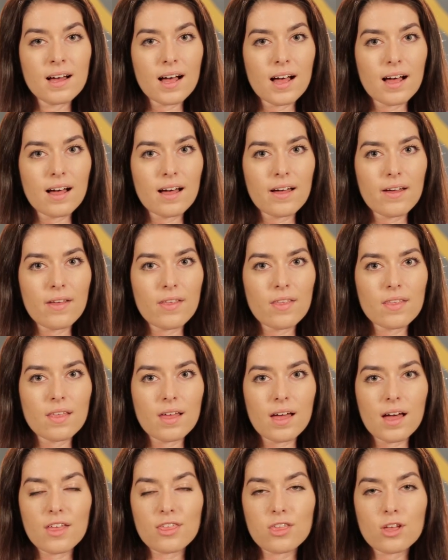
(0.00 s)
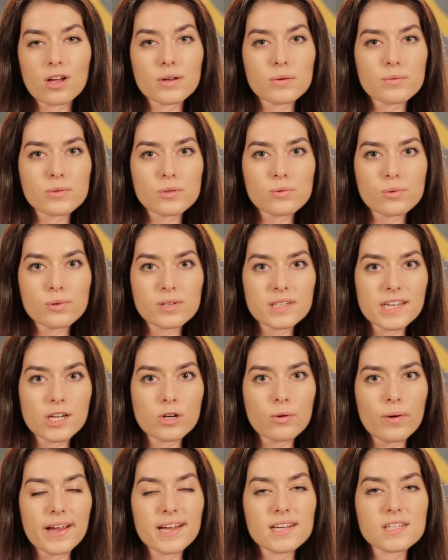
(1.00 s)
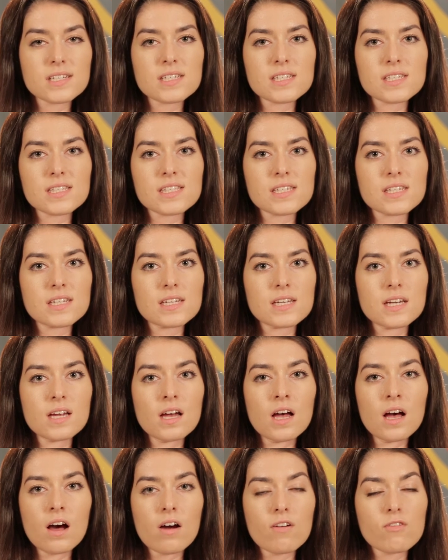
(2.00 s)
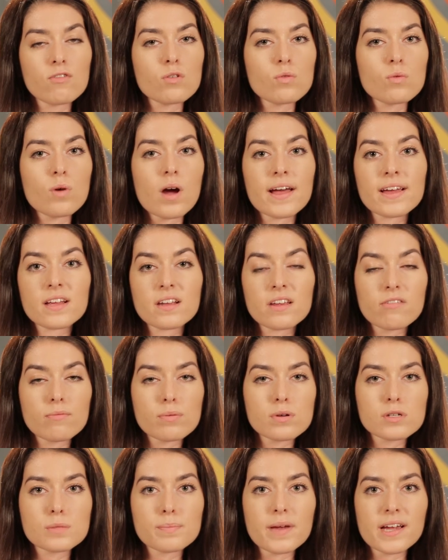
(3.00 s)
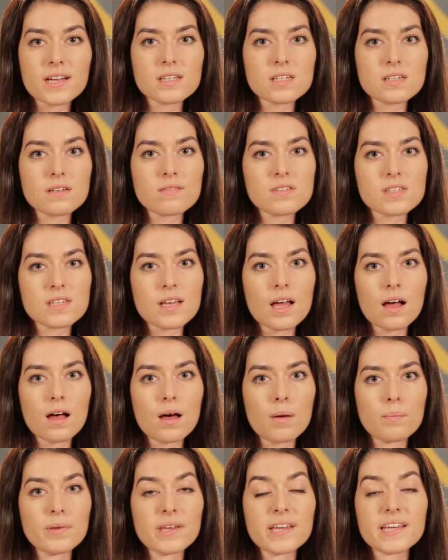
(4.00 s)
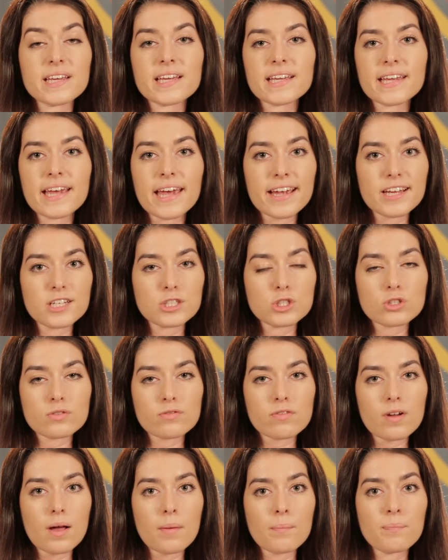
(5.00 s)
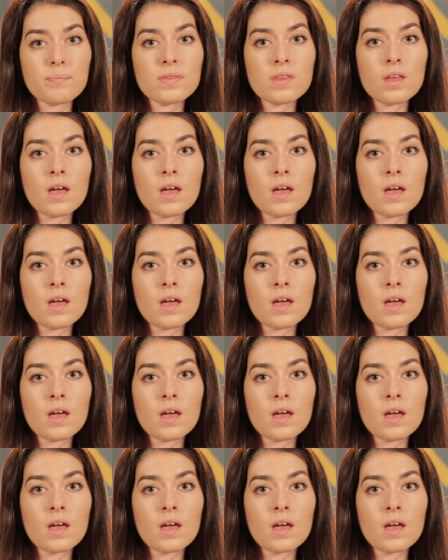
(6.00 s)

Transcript: Uh, I thought it was really great to see a variety of perspectives uh, being engaged from